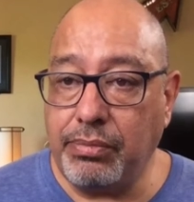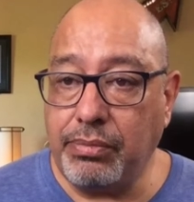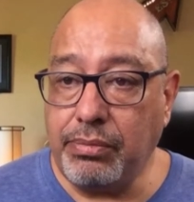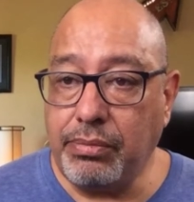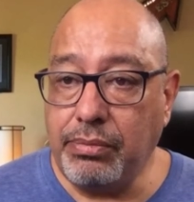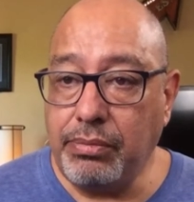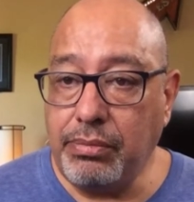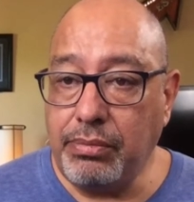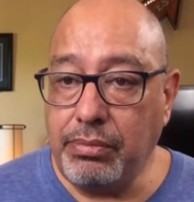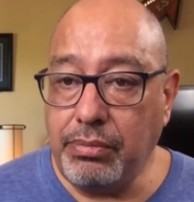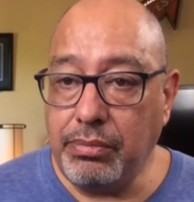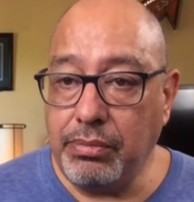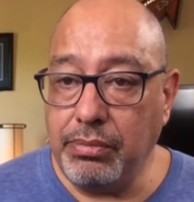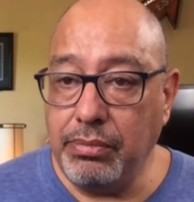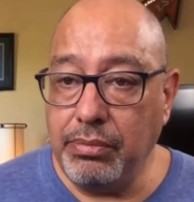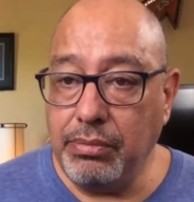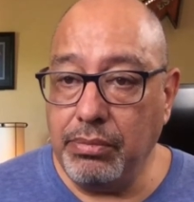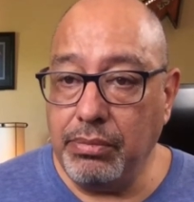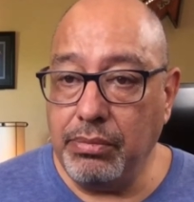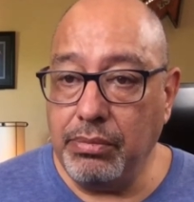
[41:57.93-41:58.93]

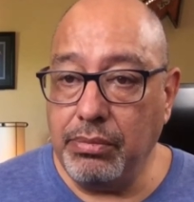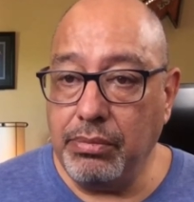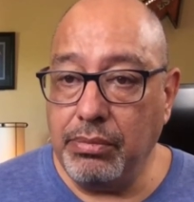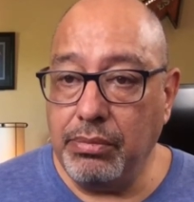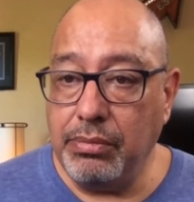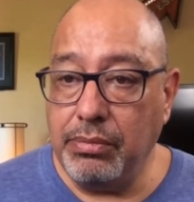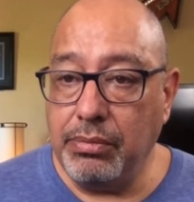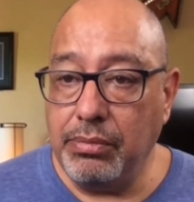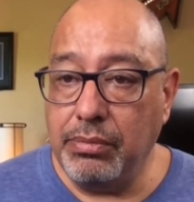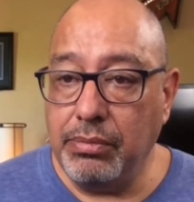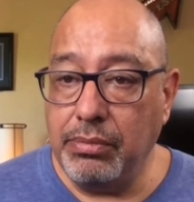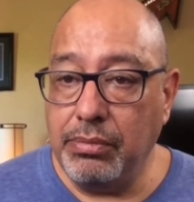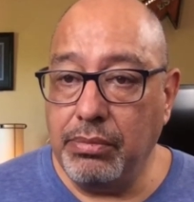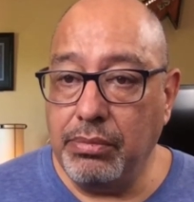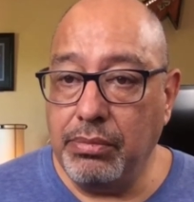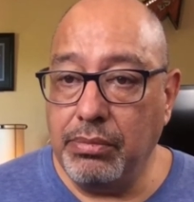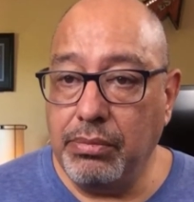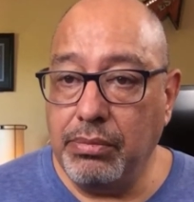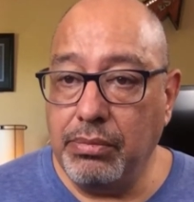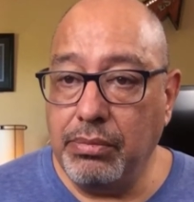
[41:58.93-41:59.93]

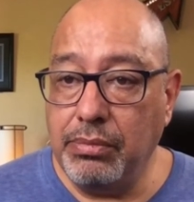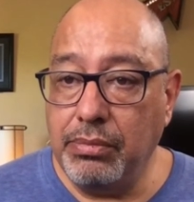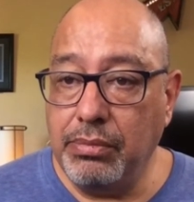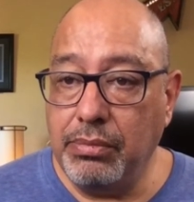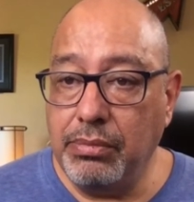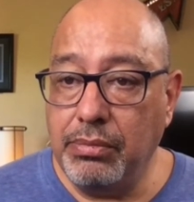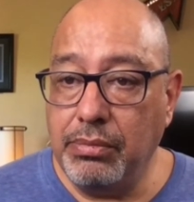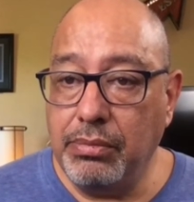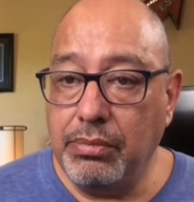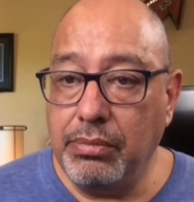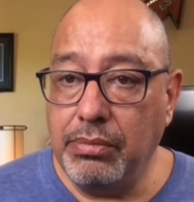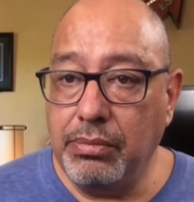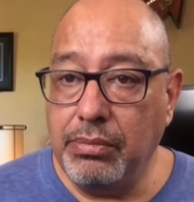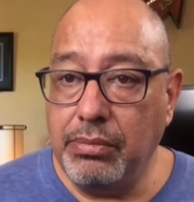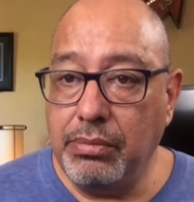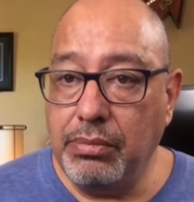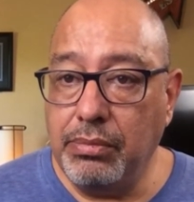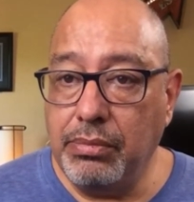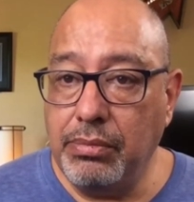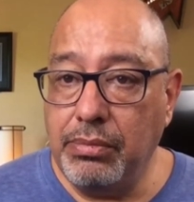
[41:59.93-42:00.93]

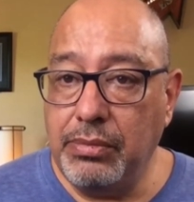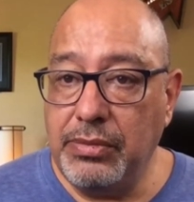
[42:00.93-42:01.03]
(silence)